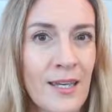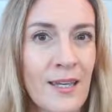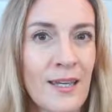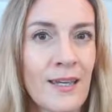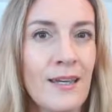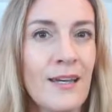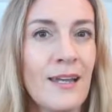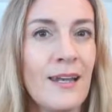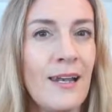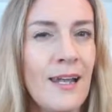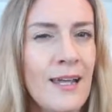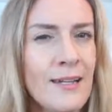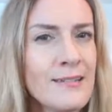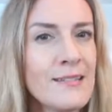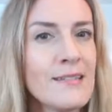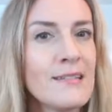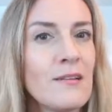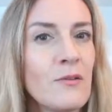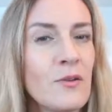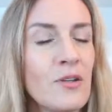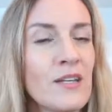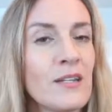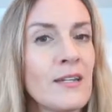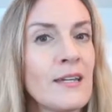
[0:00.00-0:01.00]
Let's
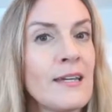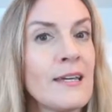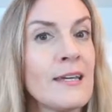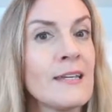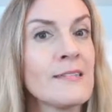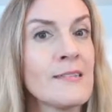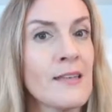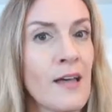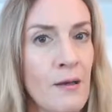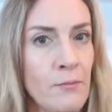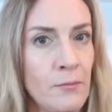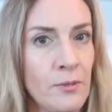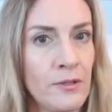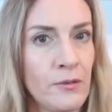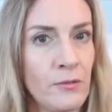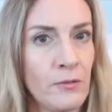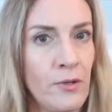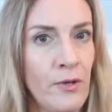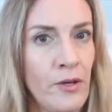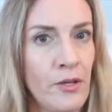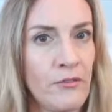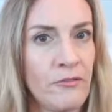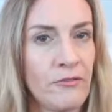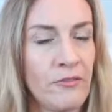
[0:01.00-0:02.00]
look at an example
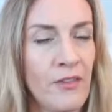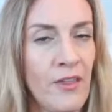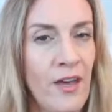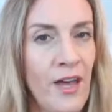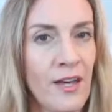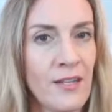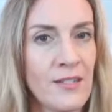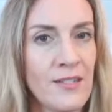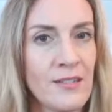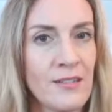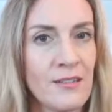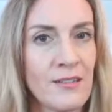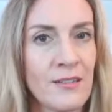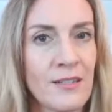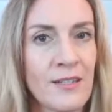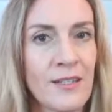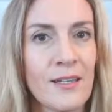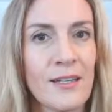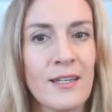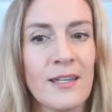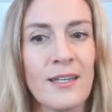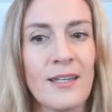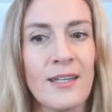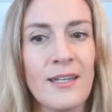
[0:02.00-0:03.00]
word for that.
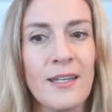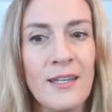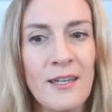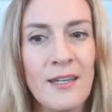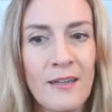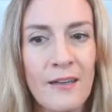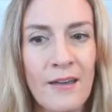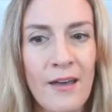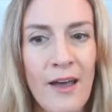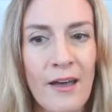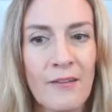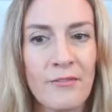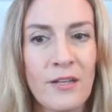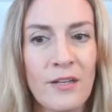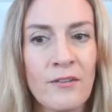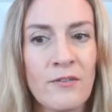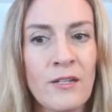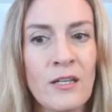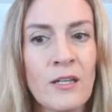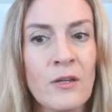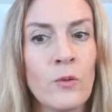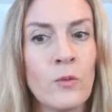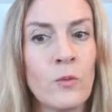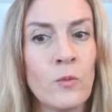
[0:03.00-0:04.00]
Here I've given
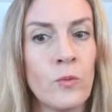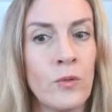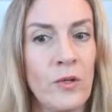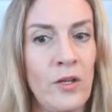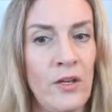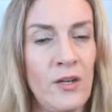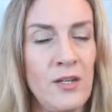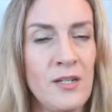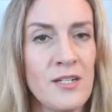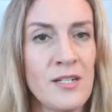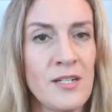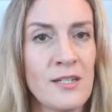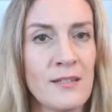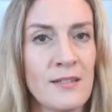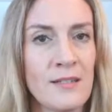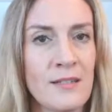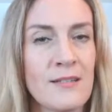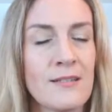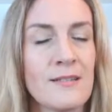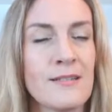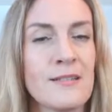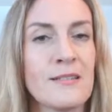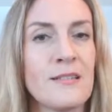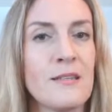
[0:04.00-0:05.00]
you a word,
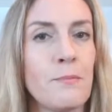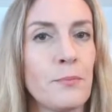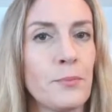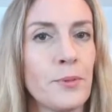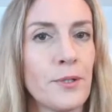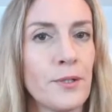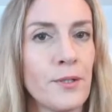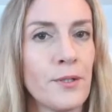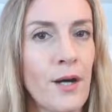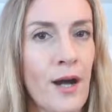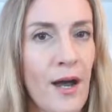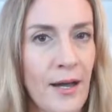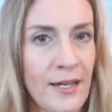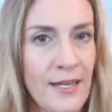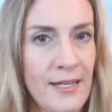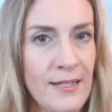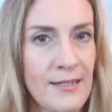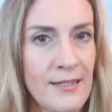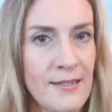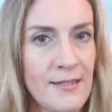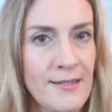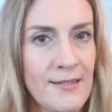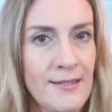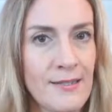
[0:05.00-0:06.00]

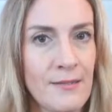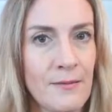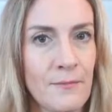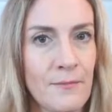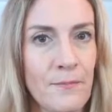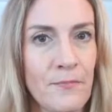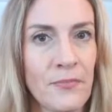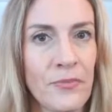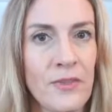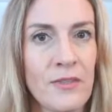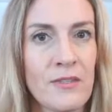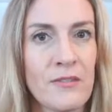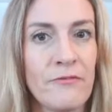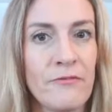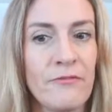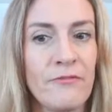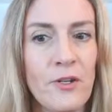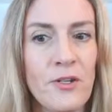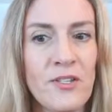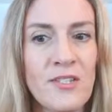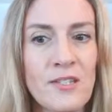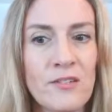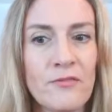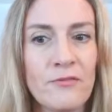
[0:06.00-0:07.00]
surprise.
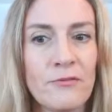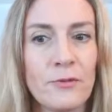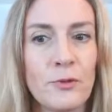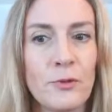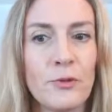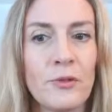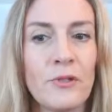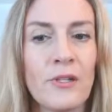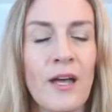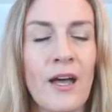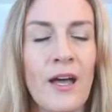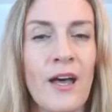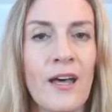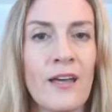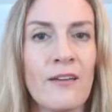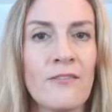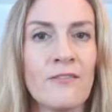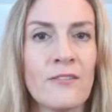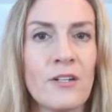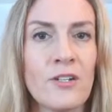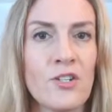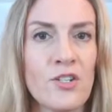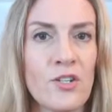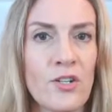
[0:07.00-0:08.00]
First of all,
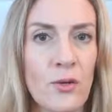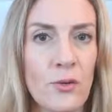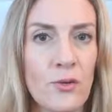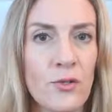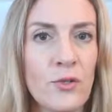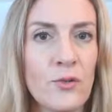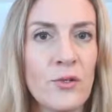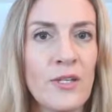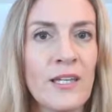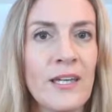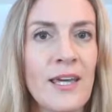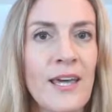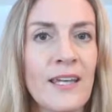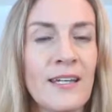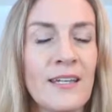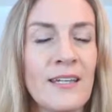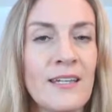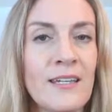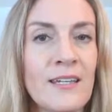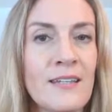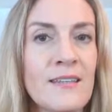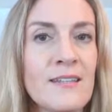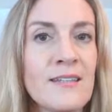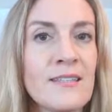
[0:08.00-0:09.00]
I've shown you again
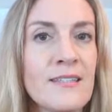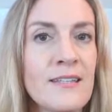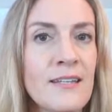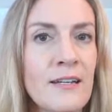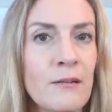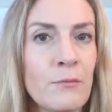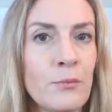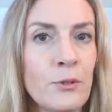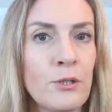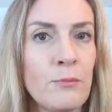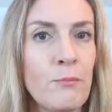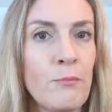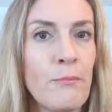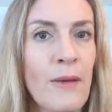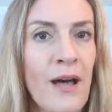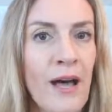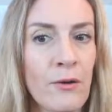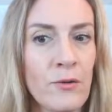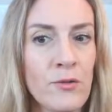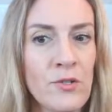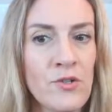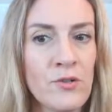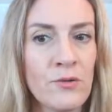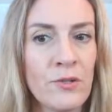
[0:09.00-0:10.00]
here the syllable
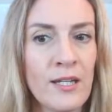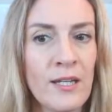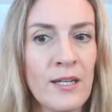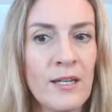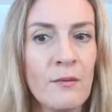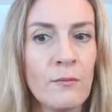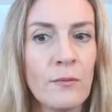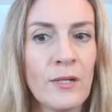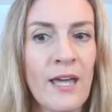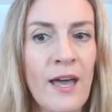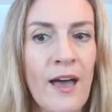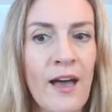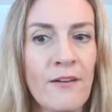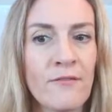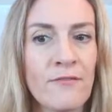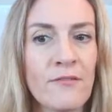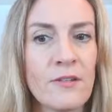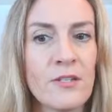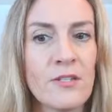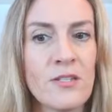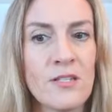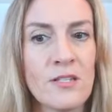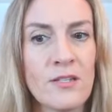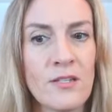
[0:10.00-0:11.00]
boundary. We have
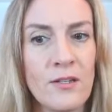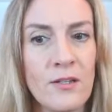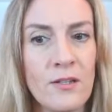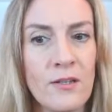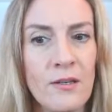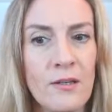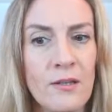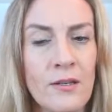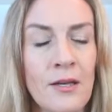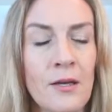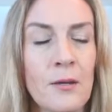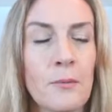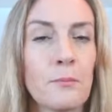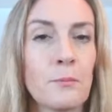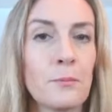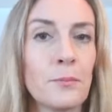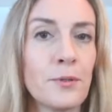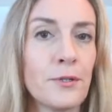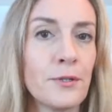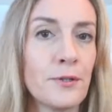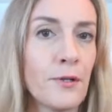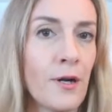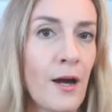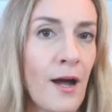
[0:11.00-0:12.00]

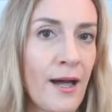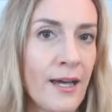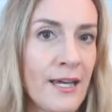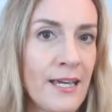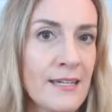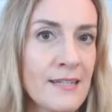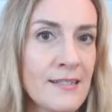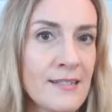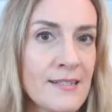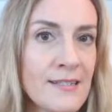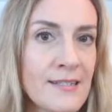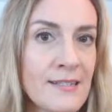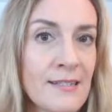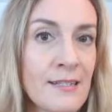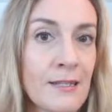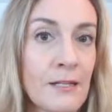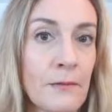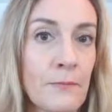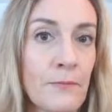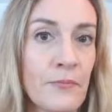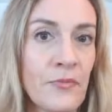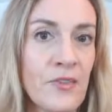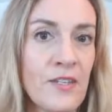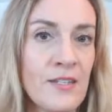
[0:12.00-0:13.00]
surprise.
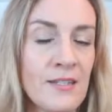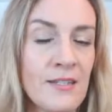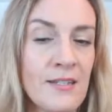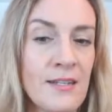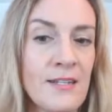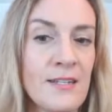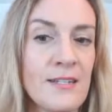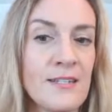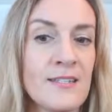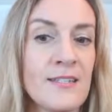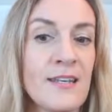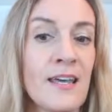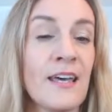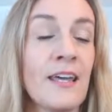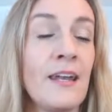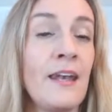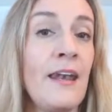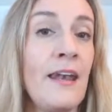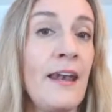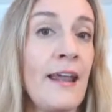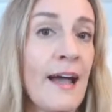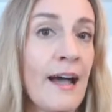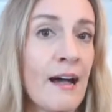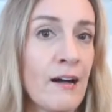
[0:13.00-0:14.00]
This is a
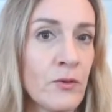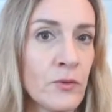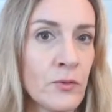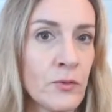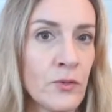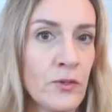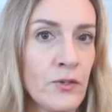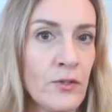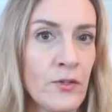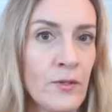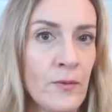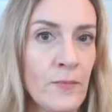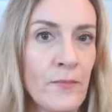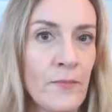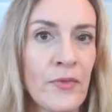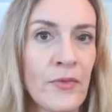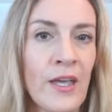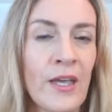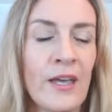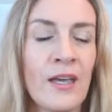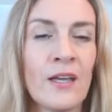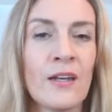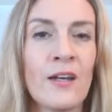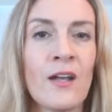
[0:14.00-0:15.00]
noun.
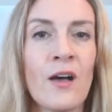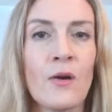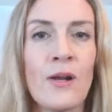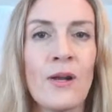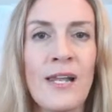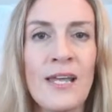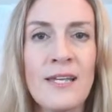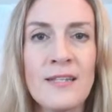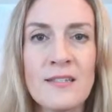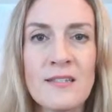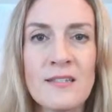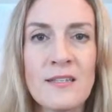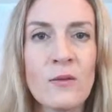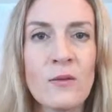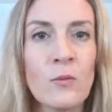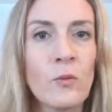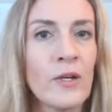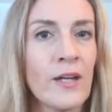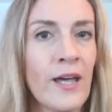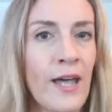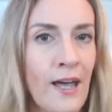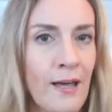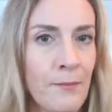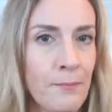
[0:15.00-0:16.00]
Now let's see what
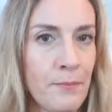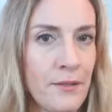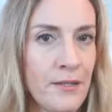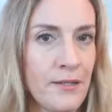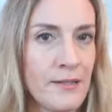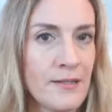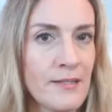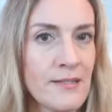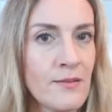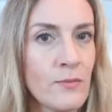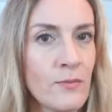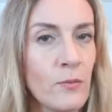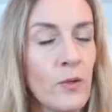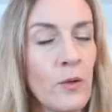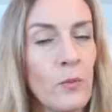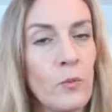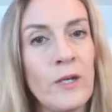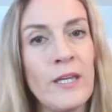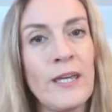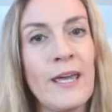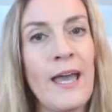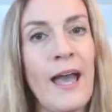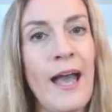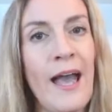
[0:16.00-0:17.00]
happens when
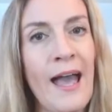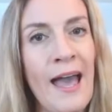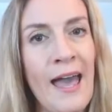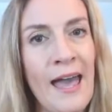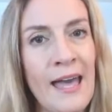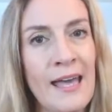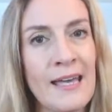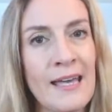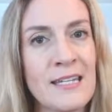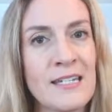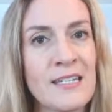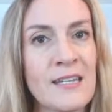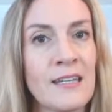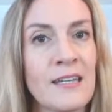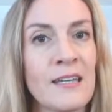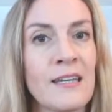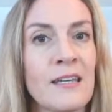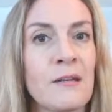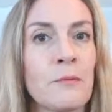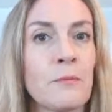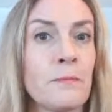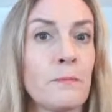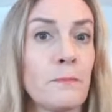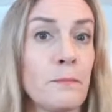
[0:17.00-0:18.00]
we add
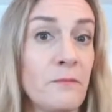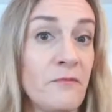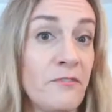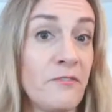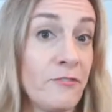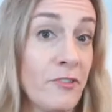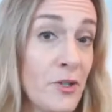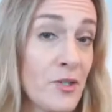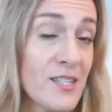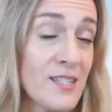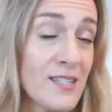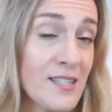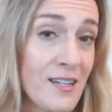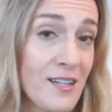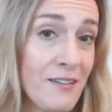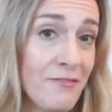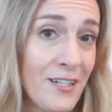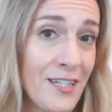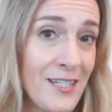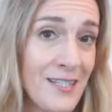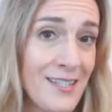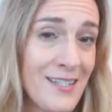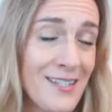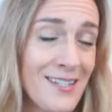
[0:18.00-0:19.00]
first
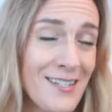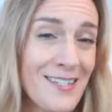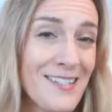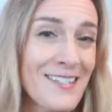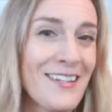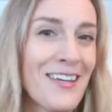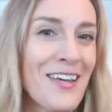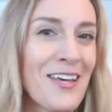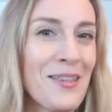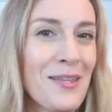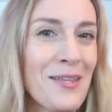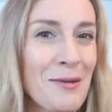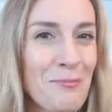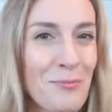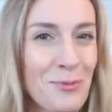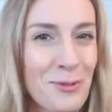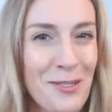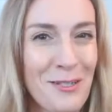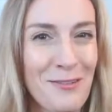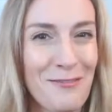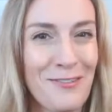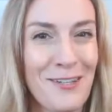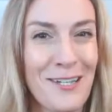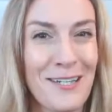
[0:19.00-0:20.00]
suffixes and then
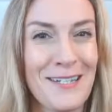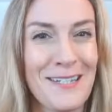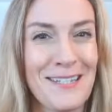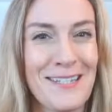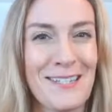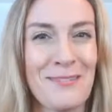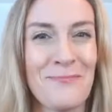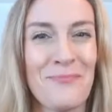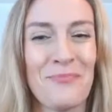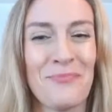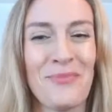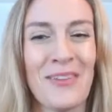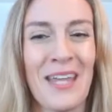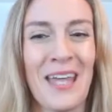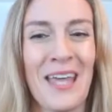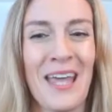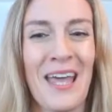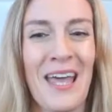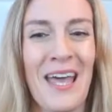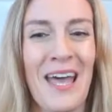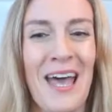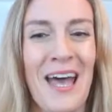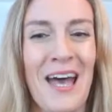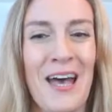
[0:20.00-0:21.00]
prefix.
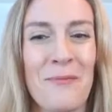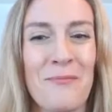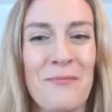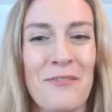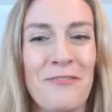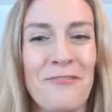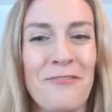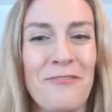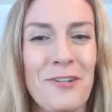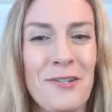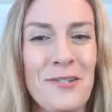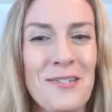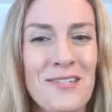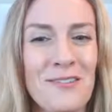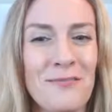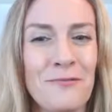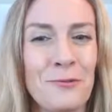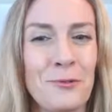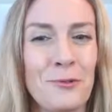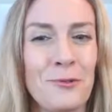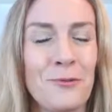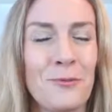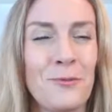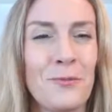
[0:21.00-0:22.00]
First of
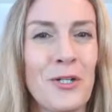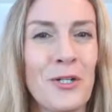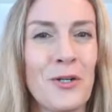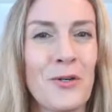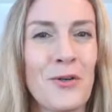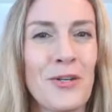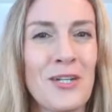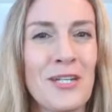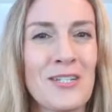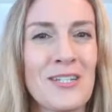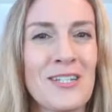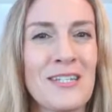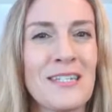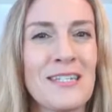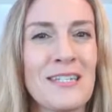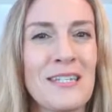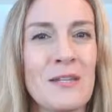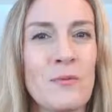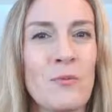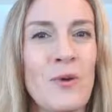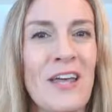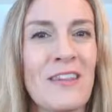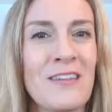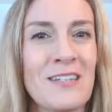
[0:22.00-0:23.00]
all, we're going to see
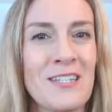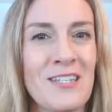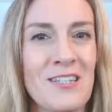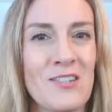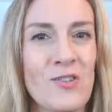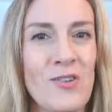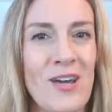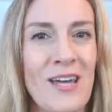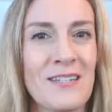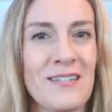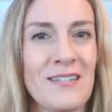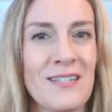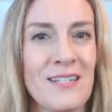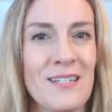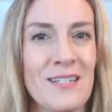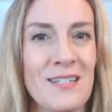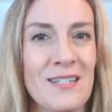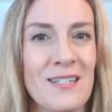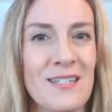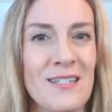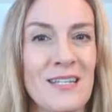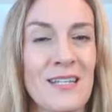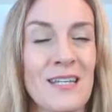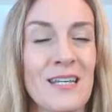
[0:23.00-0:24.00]
where the stress
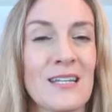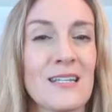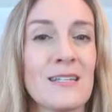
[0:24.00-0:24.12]
is.